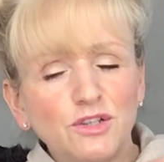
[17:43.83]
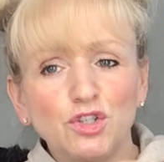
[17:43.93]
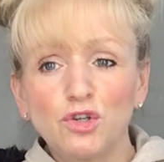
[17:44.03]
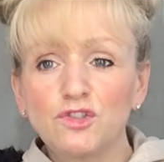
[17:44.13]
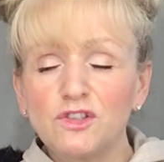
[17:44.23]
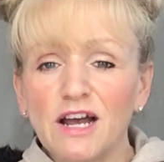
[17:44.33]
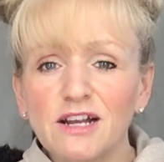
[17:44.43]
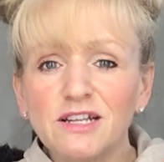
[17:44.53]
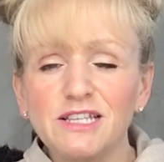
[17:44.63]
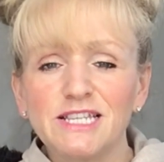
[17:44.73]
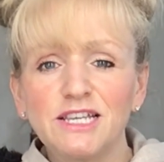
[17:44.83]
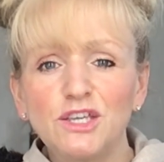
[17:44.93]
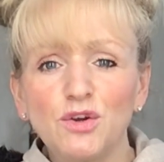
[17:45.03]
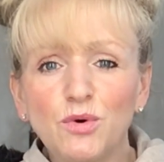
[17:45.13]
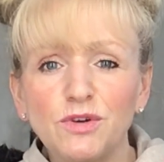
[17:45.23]
just that
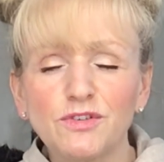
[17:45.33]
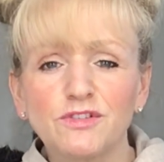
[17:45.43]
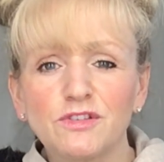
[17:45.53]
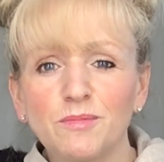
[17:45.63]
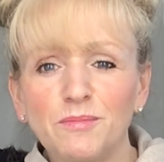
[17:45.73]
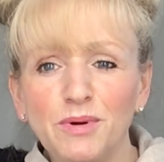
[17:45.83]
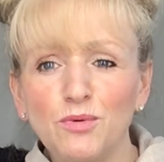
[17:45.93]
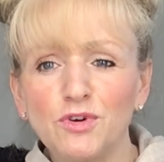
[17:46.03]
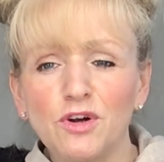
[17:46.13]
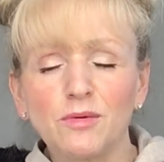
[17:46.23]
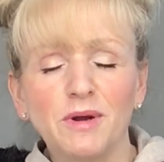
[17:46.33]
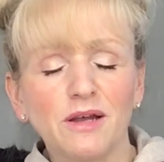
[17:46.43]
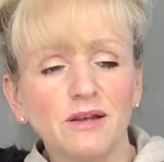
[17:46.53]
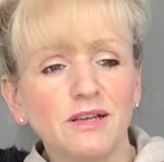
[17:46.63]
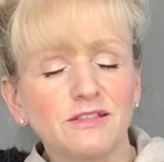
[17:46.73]
continuous build up.
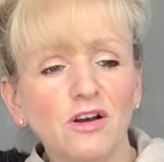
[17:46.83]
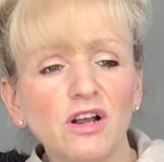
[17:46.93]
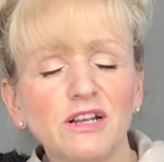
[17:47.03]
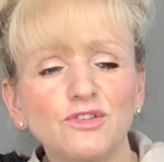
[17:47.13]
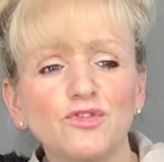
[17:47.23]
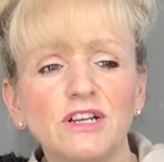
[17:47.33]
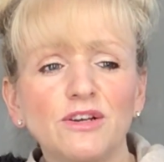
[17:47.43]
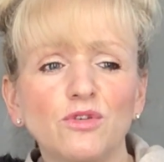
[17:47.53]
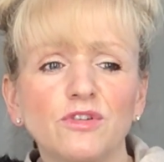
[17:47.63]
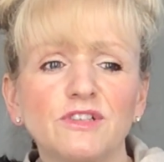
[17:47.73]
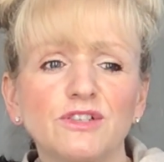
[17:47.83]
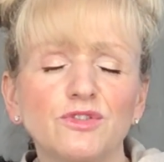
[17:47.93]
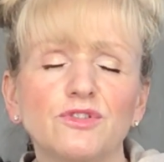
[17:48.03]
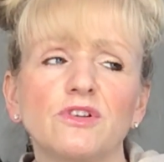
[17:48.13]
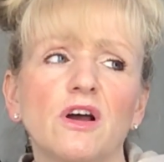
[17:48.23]
Cycling's really good because it
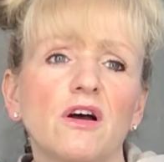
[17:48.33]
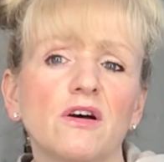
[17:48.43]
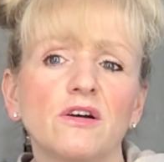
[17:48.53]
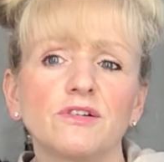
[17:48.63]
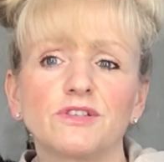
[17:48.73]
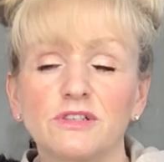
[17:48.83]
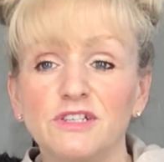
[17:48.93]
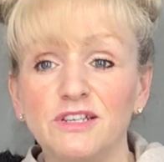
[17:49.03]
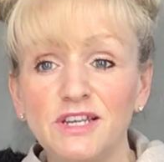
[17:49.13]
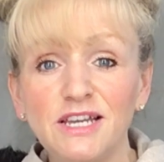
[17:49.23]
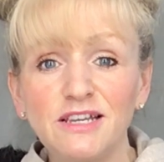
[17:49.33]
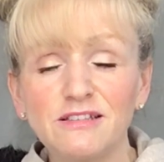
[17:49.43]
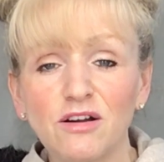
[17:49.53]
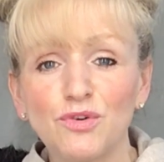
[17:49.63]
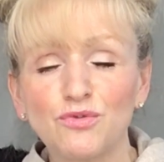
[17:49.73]
doesn't hurt your
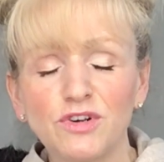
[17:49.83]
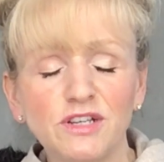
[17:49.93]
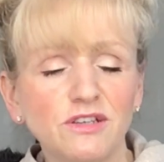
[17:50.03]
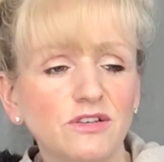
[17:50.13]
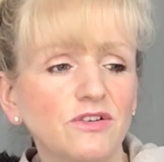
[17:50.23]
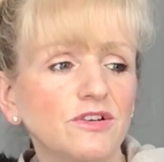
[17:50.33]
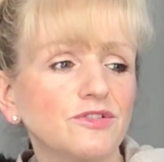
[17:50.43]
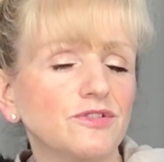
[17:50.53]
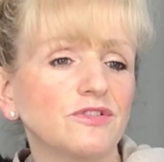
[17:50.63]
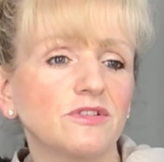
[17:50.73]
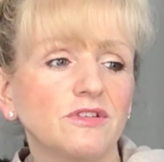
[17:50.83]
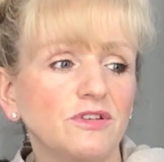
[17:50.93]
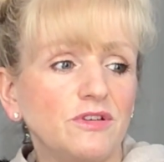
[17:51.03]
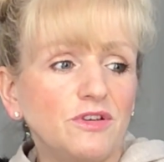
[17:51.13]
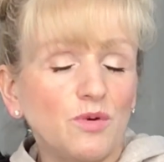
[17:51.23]
knees like running does,
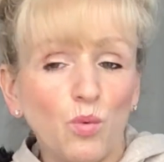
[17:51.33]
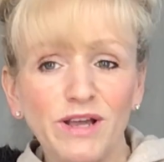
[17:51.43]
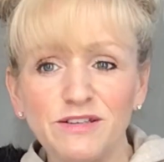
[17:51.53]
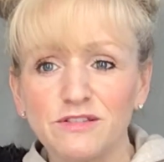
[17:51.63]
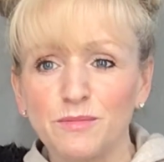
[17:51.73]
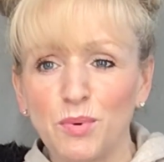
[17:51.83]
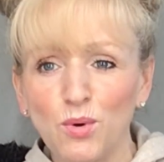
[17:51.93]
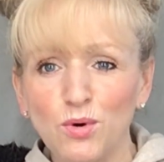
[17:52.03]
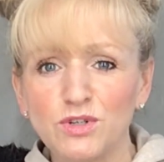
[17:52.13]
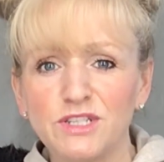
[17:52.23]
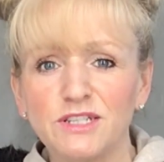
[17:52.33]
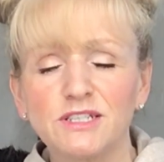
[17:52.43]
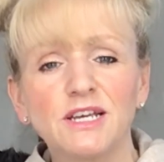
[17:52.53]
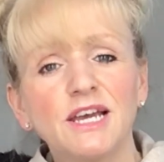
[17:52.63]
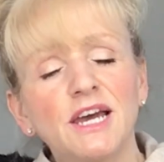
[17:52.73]
your weight's supported.